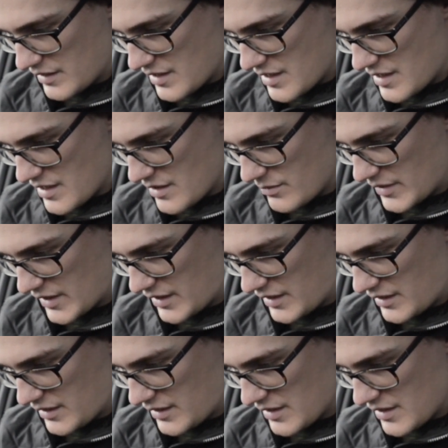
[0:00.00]
There we
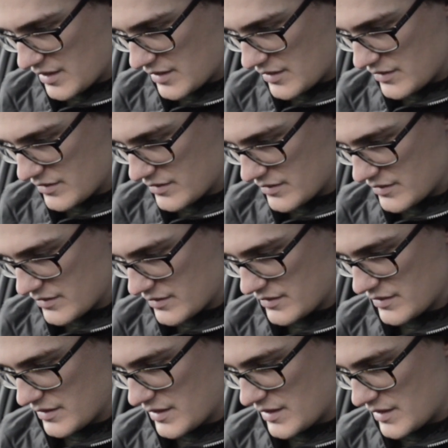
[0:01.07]
go.
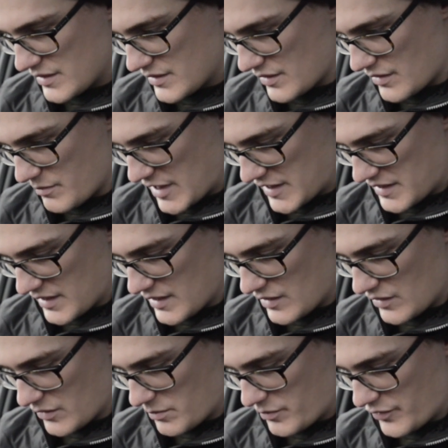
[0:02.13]
So it makes it a
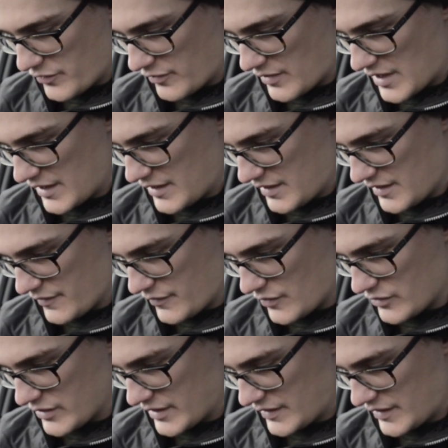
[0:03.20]
lot brighter
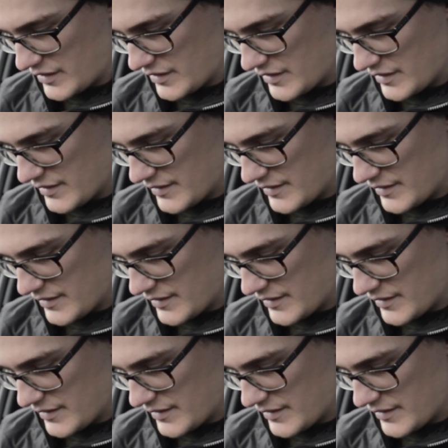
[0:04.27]
for us.